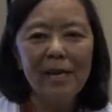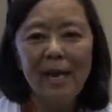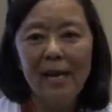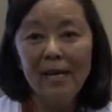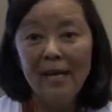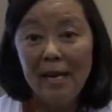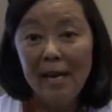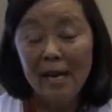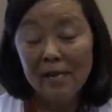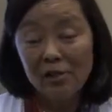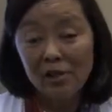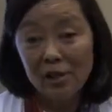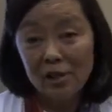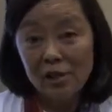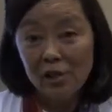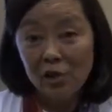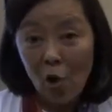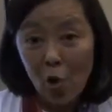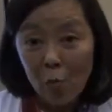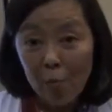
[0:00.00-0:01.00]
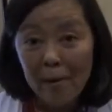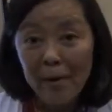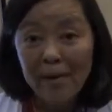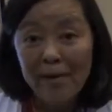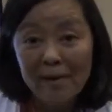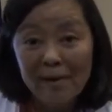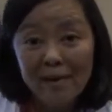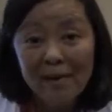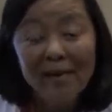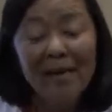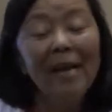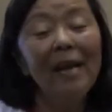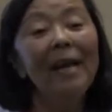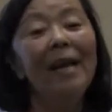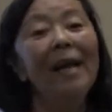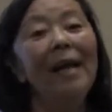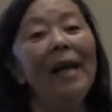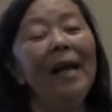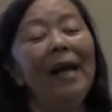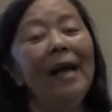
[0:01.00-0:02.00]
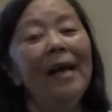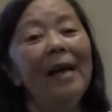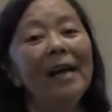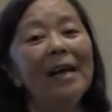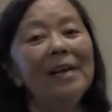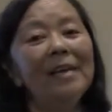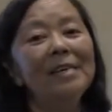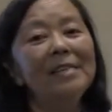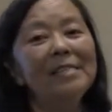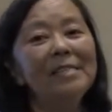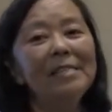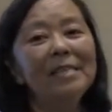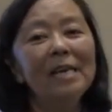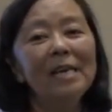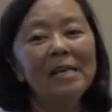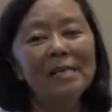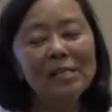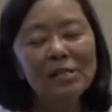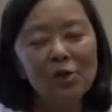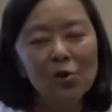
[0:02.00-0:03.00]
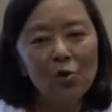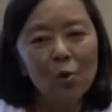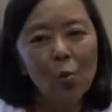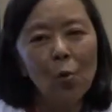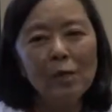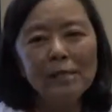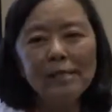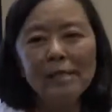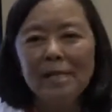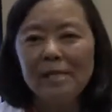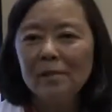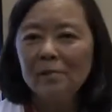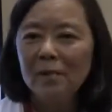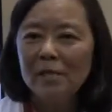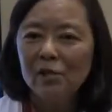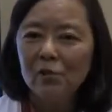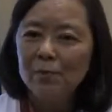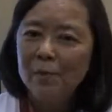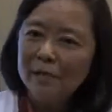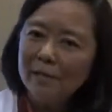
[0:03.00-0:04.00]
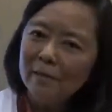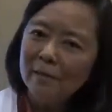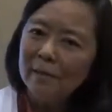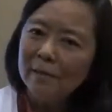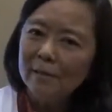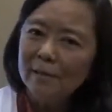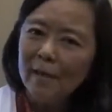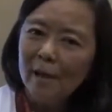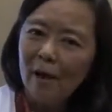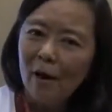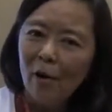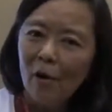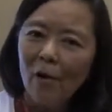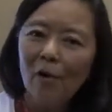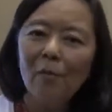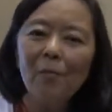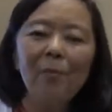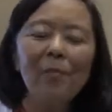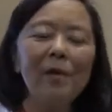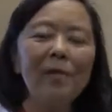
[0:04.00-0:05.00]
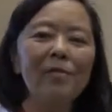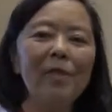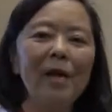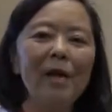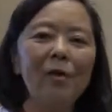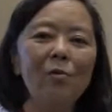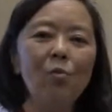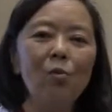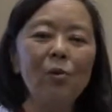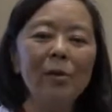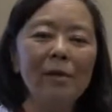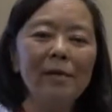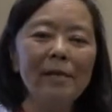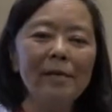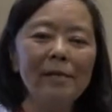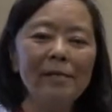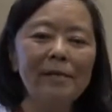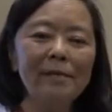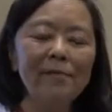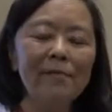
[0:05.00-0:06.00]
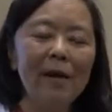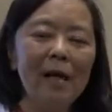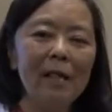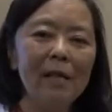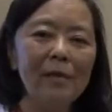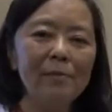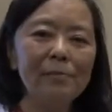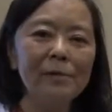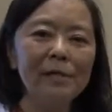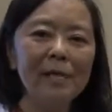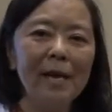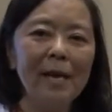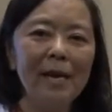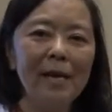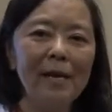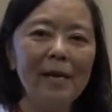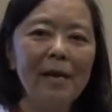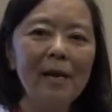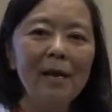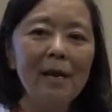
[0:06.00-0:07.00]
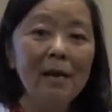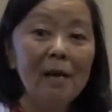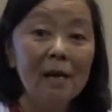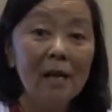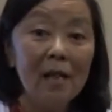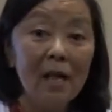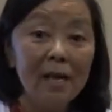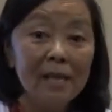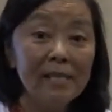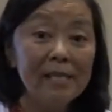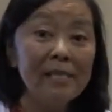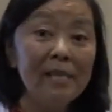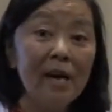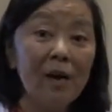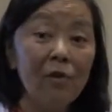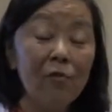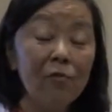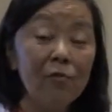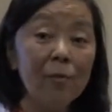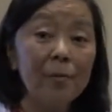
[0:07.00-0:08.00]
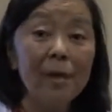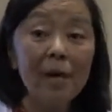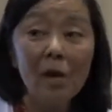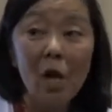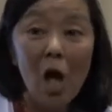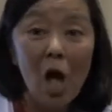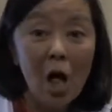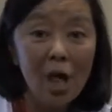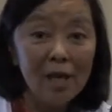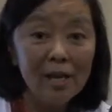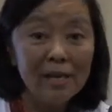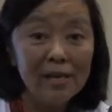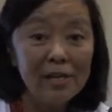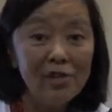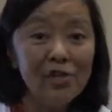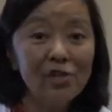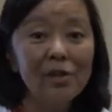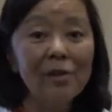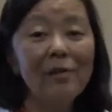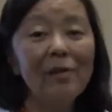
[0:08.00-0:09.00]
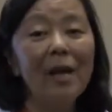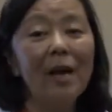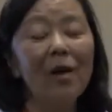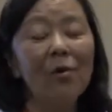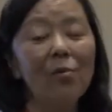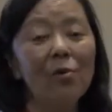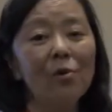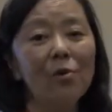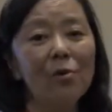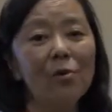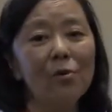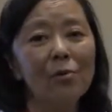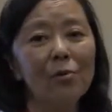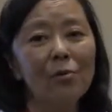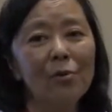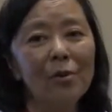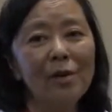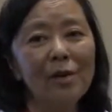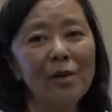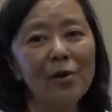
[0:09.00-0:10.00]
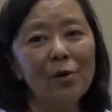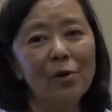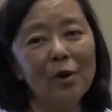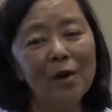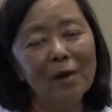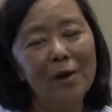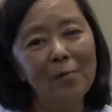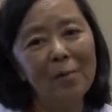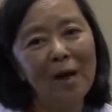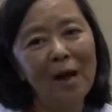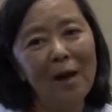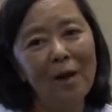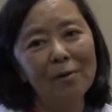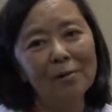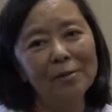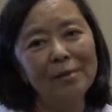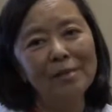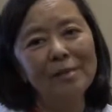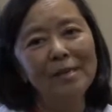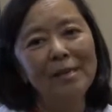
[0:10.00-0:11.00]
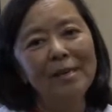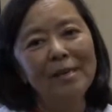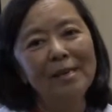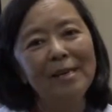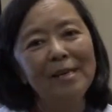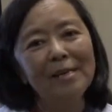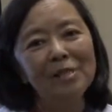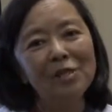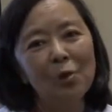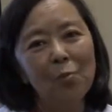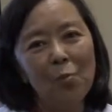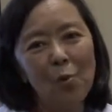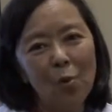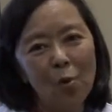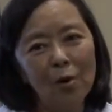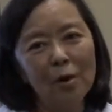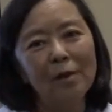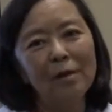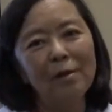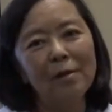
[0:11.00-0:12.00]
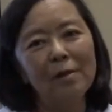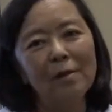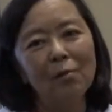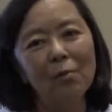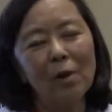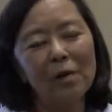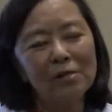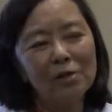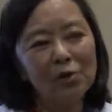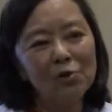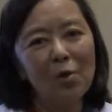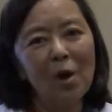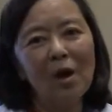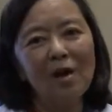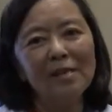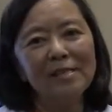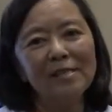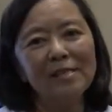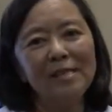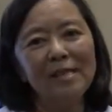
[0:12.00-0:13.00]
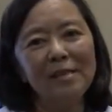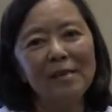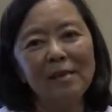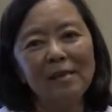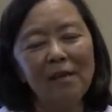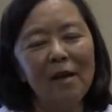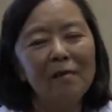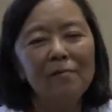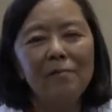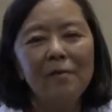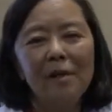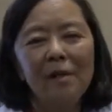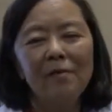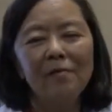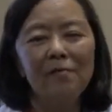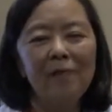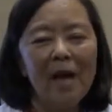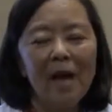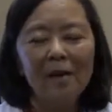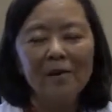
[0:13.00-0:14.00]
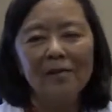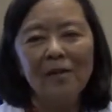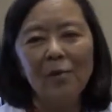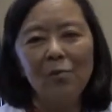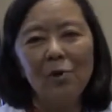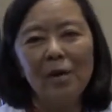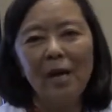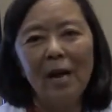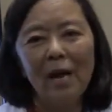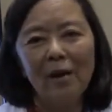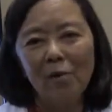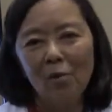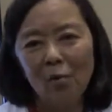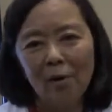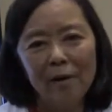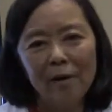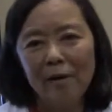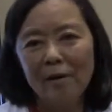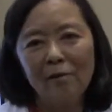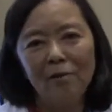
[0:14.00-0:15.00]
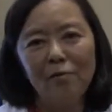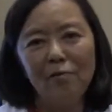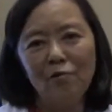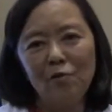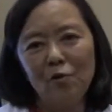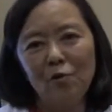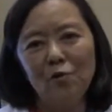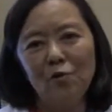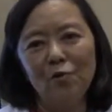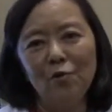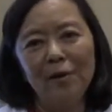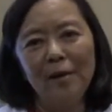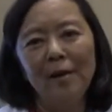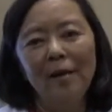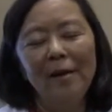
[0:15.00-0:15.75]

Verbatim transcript: 80 had just opened, and so there wasn't as much business there, but they really developed a clientele from the college that were really good about supporting the restaurant and loved the fact that we had Oriental food.